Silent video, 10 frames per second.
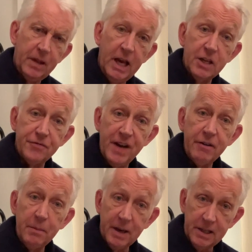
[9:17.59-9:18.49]
It's
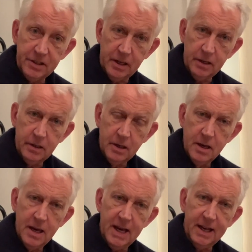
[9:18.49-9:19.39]
very basic.
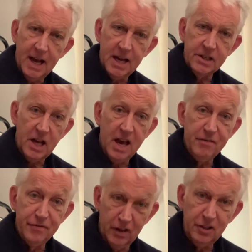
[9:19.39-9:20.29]
It has a
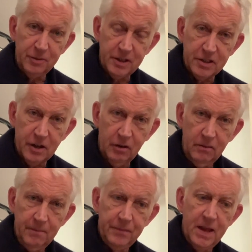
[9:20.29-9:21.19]
volume control.
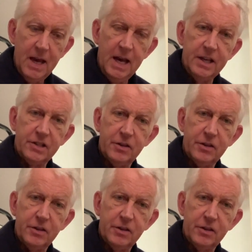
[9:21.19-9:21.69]
It's